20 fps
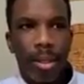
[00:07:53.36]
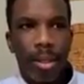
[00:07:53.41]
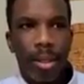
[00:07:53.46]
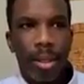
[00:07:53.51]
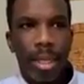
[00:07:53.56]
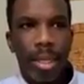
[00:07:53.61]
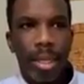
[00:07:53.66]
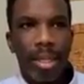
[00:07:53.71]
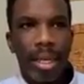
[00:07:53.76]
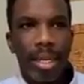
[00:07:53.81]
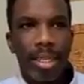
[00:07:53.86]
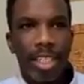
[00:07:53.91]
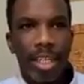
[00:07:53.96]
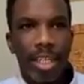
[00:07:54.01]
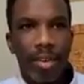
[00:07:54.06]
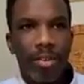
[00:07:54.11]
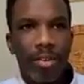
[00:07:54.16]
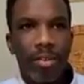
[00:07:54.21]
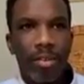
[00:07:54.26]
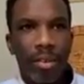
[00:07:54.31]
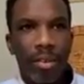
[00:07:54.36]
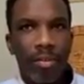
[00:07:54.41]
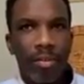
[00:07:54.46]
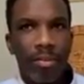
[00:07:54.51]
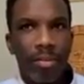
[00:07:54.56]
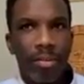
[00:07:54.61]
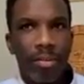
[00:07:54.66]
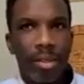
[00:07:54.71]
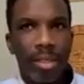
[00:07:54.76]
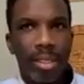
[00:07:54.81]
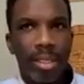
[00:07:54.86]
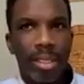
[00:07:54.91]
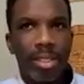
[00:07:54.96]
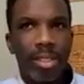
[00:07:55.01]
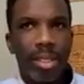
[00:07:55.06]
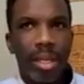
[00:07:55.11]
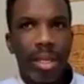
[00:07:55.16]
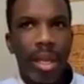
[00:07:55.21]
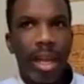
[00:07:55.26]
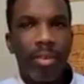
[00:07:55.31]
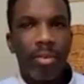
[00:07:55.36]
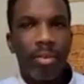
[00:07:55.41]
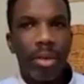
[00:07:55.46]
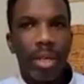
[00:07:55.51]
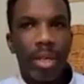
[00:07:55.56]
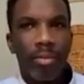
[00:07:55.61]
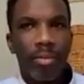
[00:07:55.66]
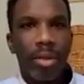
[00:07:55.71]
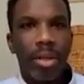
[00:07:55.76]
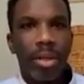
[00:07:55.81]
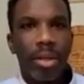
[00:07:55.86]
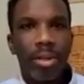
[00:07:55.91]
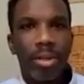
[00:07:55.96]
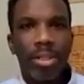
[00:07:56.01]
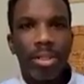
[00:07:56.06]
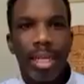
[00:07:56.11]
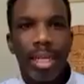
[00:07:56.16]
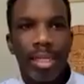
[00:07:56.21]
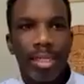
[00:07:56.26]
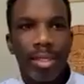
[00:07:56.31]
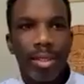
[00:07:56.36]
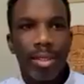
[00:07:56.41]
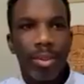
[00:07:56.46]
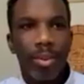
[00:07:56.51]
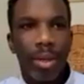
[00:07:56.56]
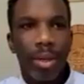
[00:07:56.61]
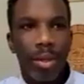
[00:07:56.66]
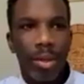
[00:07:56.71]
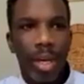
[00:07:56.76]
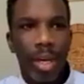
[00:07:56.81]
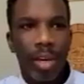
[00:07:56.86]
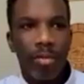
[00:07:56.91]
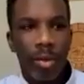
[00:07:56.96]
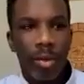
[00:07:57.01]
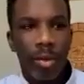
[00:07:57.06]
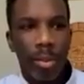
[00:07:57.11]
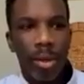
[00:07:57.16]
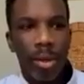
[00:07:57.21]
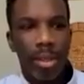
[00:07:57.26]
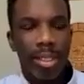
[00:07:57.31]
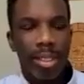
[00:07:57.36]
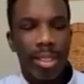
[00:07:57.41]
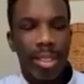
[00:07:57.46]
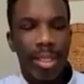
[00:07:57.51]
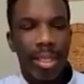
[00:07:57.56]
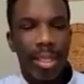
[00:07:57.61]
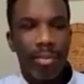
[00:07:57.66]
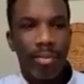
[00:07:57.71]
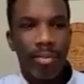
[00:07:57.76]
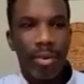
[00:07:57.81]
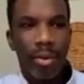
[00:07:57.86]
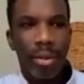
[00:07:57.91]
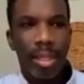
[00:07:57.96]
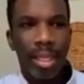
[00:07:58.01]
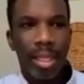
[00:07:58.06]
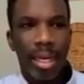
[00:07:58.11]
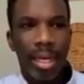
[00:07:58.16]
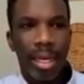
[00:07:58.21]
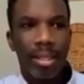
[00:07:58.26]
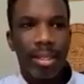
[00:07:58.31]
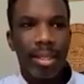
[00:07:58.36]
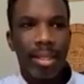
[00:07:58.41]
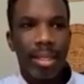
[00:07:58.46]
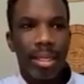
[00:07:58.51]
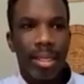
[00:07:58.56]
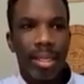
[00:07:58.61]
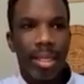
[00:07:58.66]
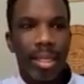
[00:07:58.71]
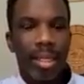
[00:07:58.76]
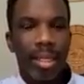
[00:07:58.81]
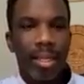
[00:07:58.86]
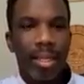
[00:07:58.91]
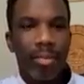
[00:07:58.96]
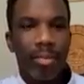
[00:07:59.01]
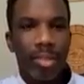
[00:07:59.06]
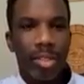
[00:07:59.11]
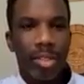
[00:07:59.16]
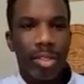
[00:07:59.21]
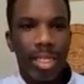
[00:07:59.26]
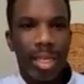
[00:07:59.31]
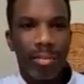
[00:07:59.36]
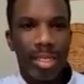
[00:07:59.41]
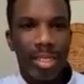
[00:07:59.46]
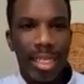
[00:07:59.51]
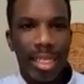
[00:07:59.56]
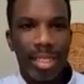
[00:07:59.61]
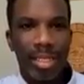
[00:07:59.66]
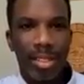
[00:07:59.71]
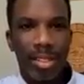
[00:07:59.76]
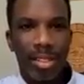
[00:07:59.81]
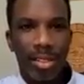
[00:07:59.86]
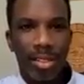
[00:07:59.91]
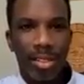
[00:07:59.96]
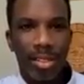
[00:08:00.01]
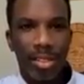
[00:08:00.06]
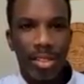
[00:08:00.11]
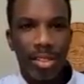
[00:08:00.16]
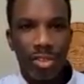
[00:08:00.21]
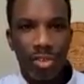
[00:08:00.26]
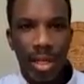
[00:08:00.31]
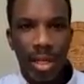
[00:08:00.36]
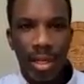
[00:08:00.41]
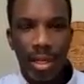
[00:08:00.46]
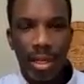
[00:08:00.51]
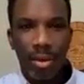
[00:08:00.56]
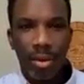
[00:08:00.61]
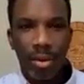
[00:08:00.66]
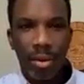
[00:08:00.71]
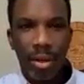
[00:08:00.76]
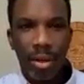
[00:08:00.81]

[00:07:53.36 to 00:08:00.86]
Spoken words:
then generally, so life will give you clues as to where you have your blocks, and if not, then if you just have a sense you're struggling and you're not